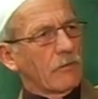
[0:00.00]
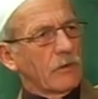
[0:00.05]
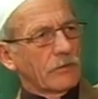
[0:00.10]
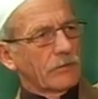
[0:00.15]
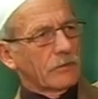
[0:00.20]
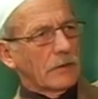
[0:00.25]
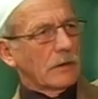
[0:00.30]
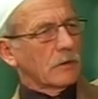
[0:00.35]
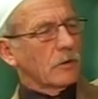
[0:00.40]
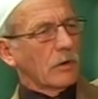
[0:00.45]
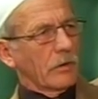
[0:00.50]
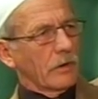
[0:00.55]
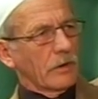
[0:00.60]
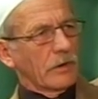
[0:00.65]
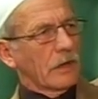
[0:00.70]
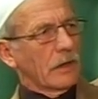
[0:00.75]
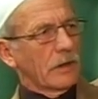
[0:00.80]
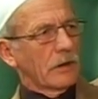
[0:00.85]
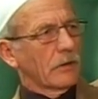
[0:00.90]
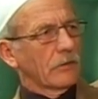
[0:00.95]
still
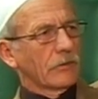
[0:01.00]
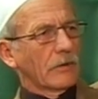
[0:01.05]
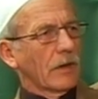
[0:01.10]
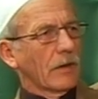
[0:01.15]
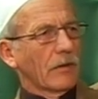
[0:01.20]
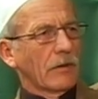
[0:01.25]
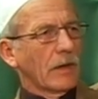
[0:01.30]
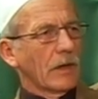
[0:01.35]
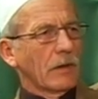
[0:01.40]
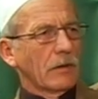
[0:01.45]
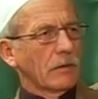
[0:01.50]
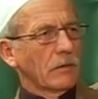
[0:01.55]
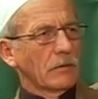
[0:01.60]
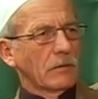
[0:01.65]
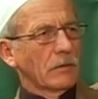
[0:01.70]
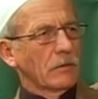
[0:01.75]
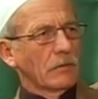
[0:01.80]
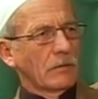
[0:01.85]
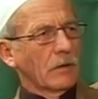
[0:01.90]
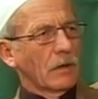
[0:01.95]
colonies, and they
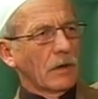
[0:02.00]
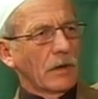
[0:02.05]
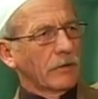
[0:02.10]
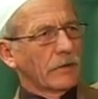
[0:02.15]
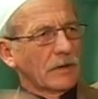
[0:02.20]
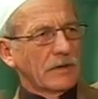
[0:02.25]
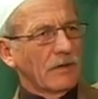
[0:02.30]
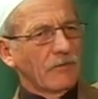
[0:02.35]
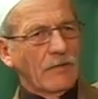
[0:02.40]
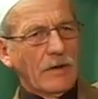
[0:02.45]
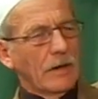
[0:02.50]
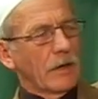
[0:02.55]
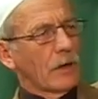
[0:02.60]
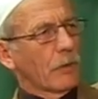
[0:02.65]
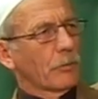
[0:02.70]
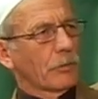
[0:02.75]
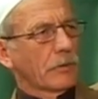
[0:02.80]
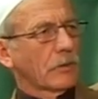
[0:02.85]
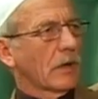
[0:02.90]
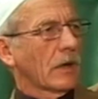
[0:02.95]
were
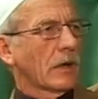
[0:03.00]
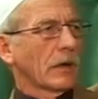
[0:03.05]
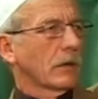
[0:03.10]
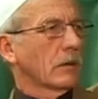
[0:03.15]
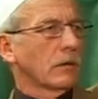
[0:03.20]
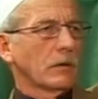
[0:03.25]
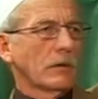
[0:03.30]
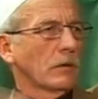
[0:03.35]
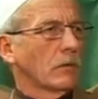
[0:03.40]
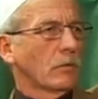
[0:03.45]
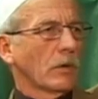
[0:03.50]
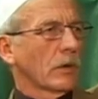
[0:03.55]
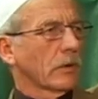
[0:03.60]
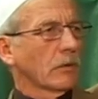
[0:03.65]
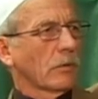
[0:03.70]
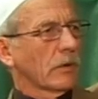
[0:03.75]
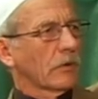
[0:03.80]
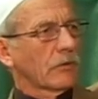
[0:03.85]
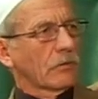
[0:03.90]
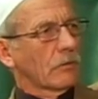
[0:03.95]
underdeveloped and
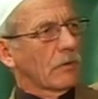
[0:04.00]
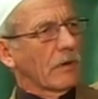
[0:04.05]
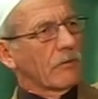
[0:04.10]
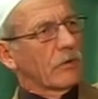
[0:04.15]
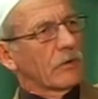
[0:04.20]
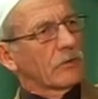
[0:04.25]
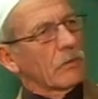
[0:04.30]
whatsoever.